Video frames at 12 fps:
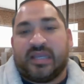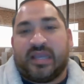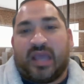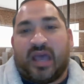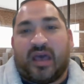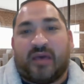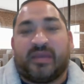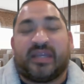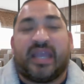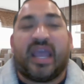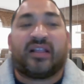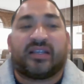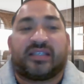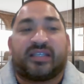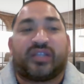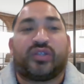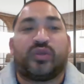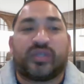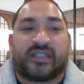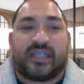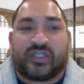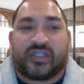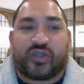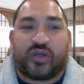And Alex, can you just,
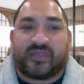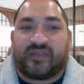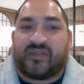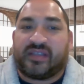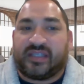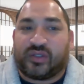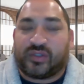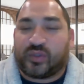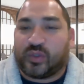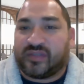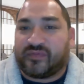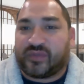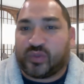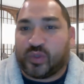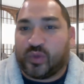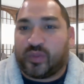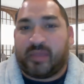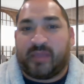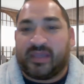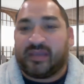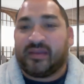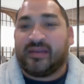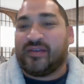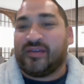in terms of the single source of truth,
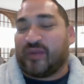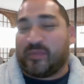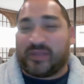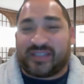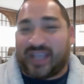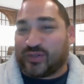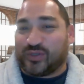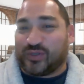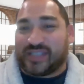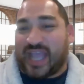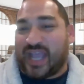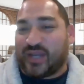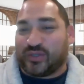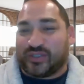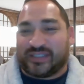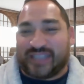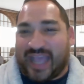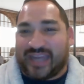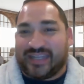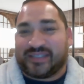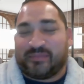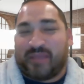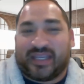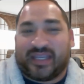maybe from the technical side or just adding
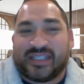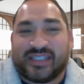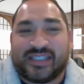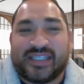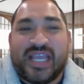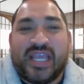to Meghan's,